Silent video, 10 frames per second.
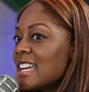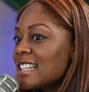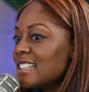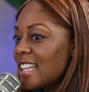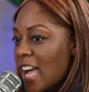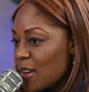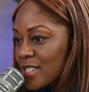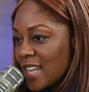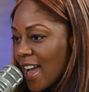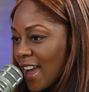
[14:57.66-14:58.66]
the
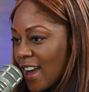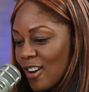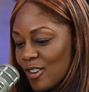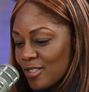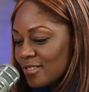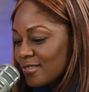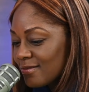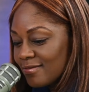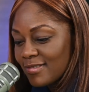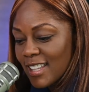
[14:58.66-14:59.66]
lifestyle,
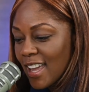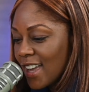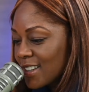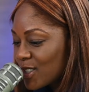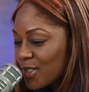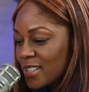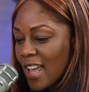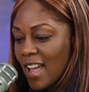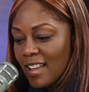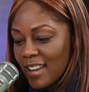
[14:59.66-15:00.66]
the
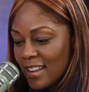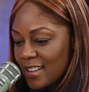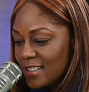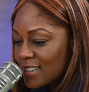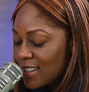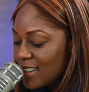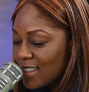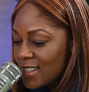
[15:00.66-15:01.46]
exercise, the